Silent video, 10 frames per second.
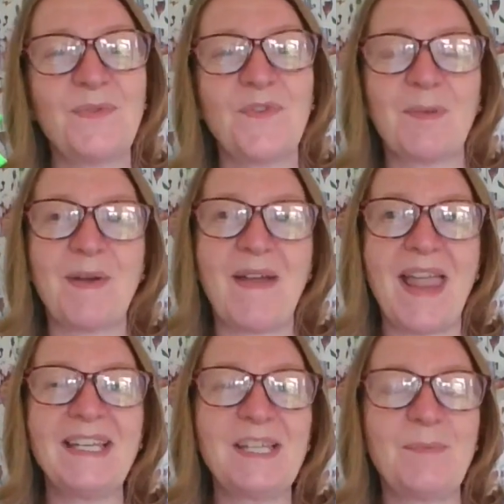We've got about
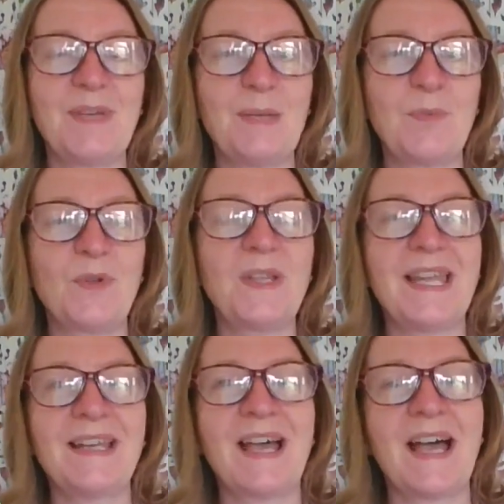80 people
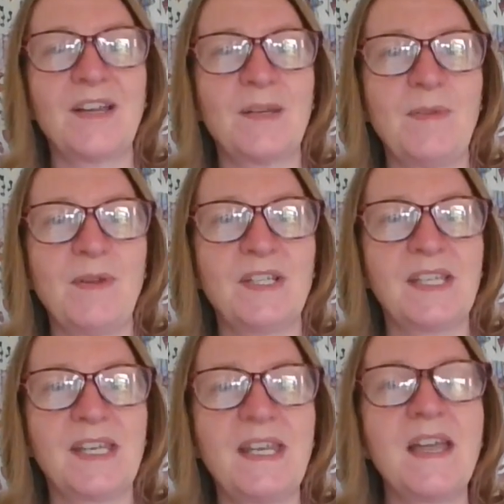in our
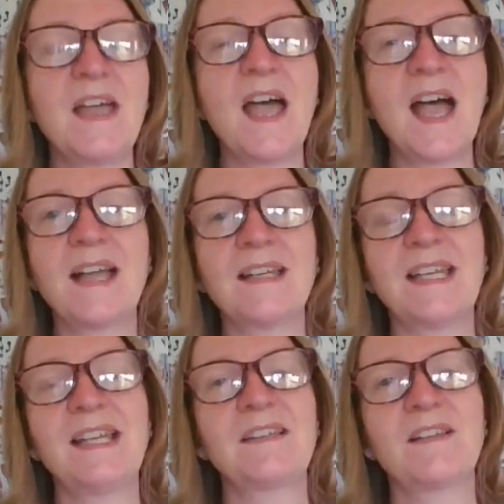community, and
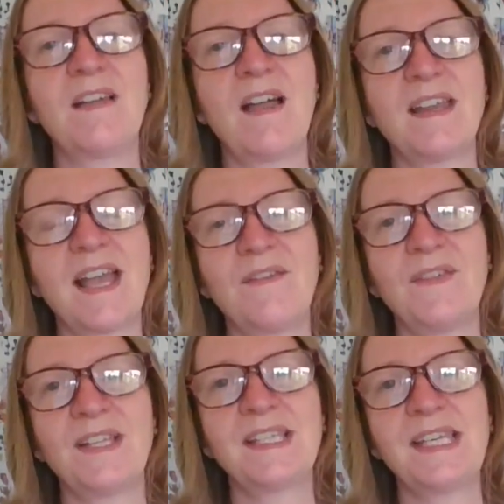it's like
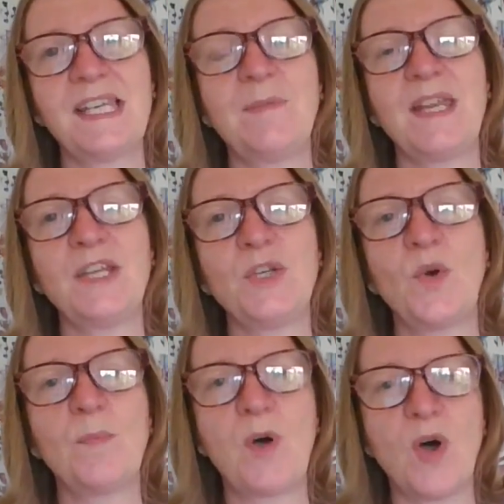having a team in
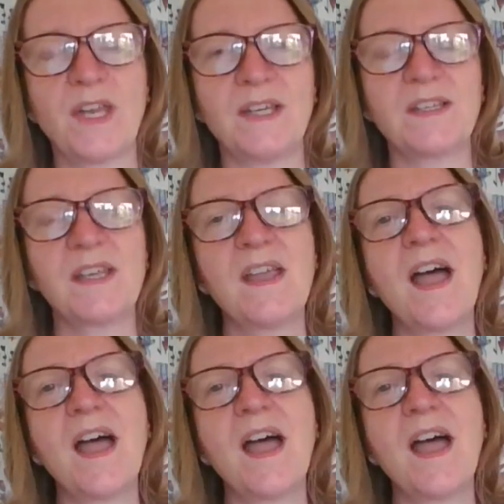your pocket.